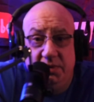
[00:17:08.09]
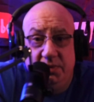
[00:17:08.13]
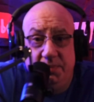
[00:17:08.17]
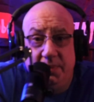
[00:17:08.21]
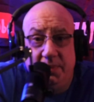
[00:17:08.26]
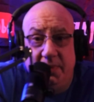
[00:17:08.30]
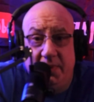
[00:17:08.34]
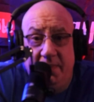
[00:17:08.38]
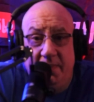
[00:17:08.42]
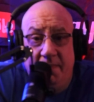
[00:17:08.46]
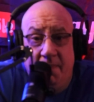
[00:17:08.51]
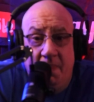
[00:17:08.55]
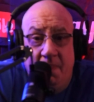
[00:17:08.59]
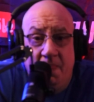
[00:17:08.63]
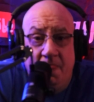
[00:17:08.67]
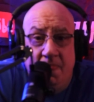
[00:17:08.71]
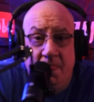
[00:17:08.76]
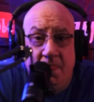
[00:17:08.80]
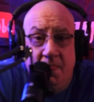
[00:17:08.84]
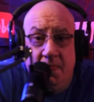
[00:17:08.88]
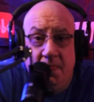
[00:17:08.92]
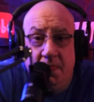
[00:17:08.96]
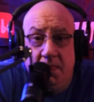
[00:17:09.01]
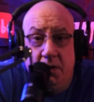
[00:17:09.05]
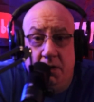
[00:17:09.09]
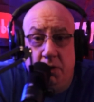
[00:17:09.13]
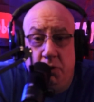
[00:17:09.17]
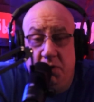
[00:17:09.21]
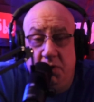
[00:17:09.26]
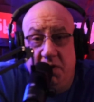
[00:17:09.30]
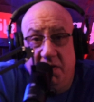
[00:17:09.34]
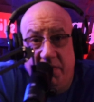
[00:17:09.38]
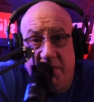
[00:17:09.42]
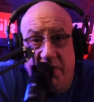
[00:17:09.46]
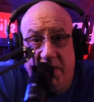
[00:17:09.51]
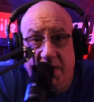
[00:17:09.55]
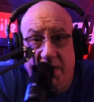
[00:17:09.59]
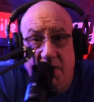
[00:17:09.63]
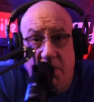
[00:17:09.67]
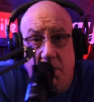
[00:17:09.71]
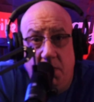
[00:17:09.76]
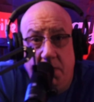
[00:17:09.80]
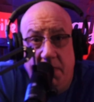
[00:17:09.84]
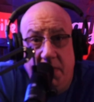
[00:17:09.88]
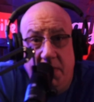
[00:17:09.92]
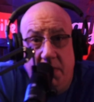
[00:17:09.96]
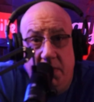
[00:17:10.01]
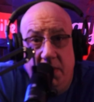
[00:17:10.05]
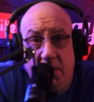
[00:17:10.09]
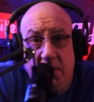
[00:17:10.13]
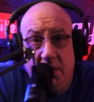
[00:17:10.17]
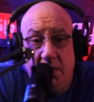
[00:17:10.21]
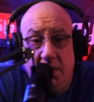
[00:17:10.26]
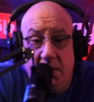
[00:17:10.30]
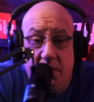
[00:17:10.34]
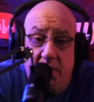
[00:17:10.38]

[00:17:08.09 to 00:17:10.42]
but you never hear about it.